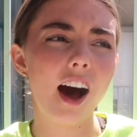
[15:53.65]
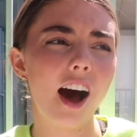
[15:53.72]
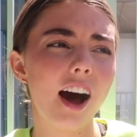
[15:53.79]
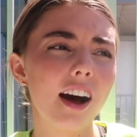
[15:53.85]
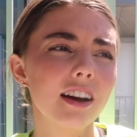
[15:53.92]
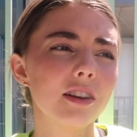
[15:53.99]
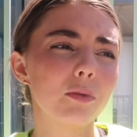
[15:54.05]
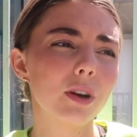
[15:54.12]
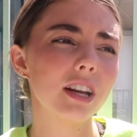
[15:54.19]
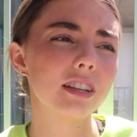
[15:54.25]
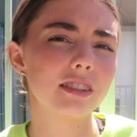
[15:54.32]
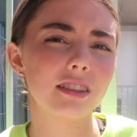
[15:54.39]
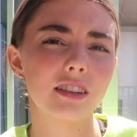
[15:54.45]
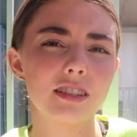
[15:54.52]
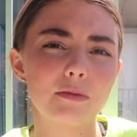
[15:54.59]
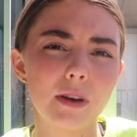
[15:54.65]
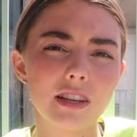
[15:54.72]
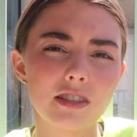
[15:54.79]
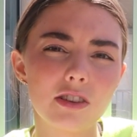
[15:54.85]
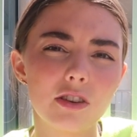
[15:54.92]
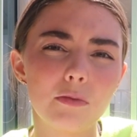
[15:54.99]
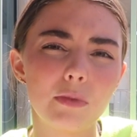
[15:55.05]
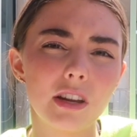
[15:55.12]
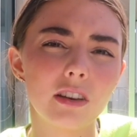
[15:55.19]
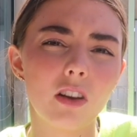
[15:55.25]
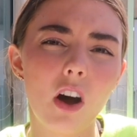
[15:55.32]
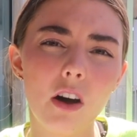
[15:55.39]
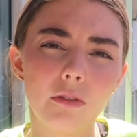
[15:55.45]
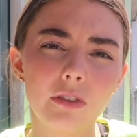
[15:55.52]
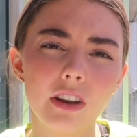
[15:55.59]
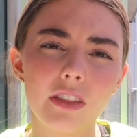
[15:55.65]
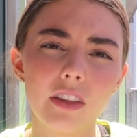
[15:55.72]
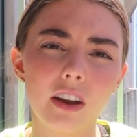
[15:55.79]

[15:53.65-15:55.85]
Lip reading: I went into the semester being confident